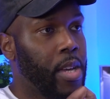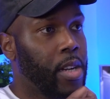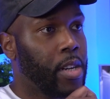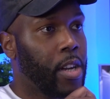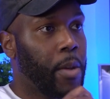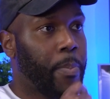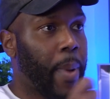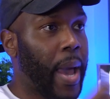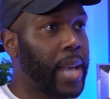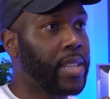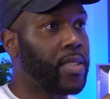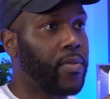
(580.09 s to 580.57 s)

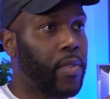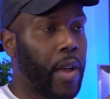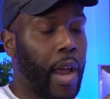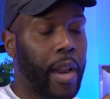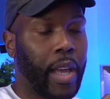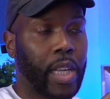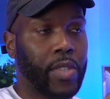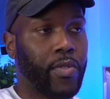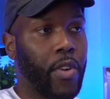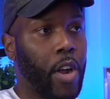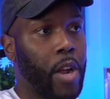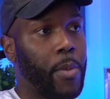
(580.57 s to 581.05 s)
The pace of
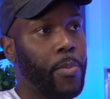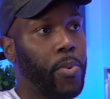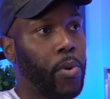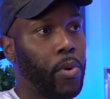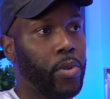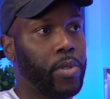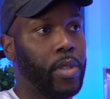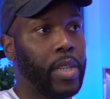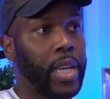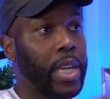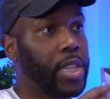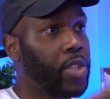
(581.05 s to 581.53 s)
learning is very
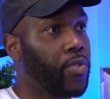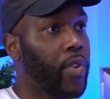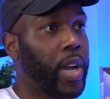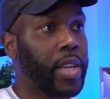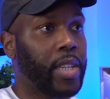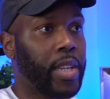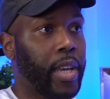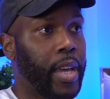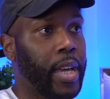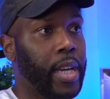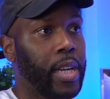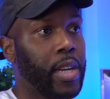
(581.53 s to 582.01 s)
important,
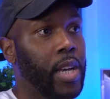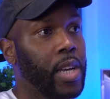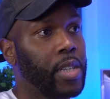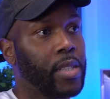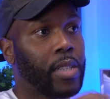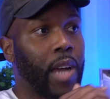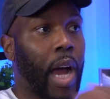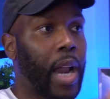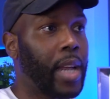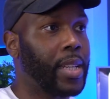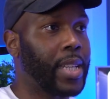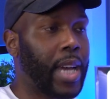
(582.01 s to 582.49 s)
iterating,
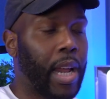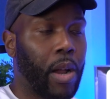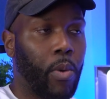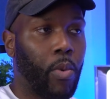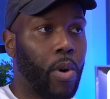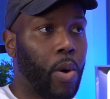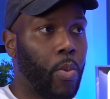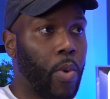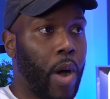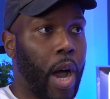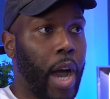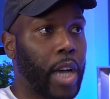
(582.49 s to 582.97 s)
dialing down
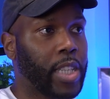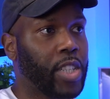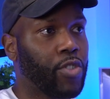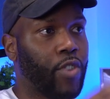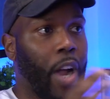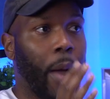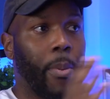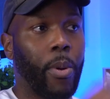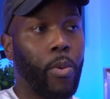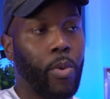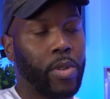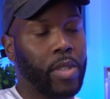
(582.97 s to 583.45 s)
what works,
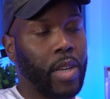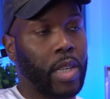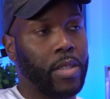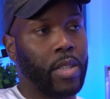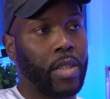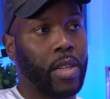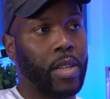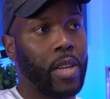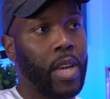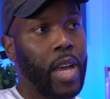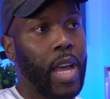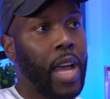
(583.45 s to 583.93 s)
scrapping what
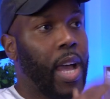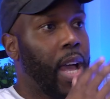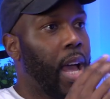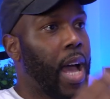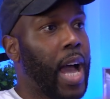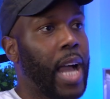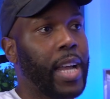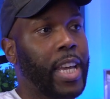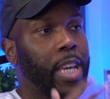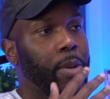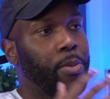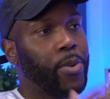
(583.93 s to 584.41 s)
doesn't,
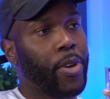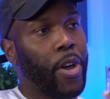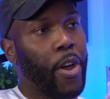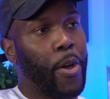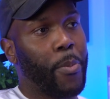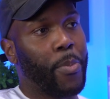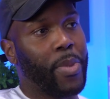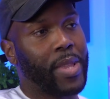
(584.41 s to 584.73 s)
and keep on going.